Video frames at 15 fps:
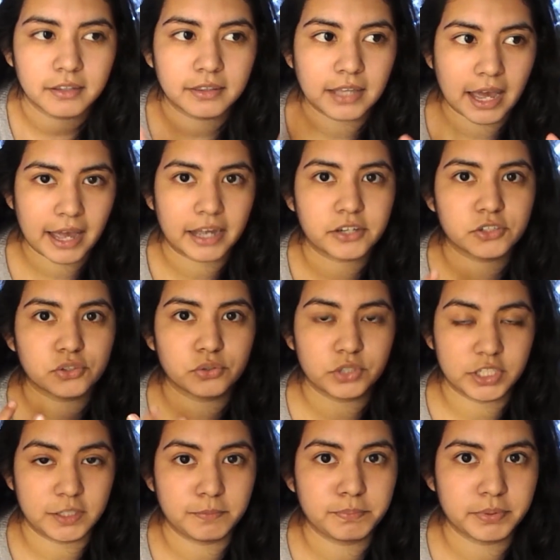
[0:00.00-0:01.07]
the actual
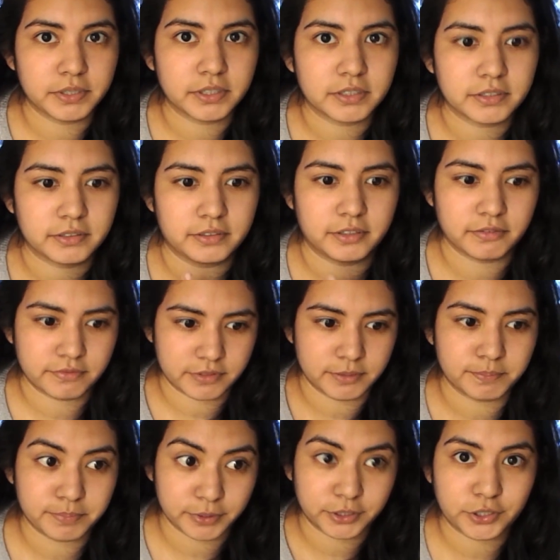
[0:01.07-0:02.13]
ebook of the
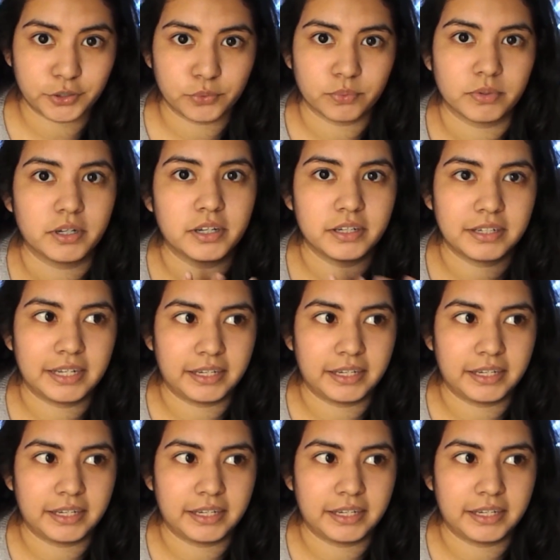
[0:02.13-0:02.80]
book you want.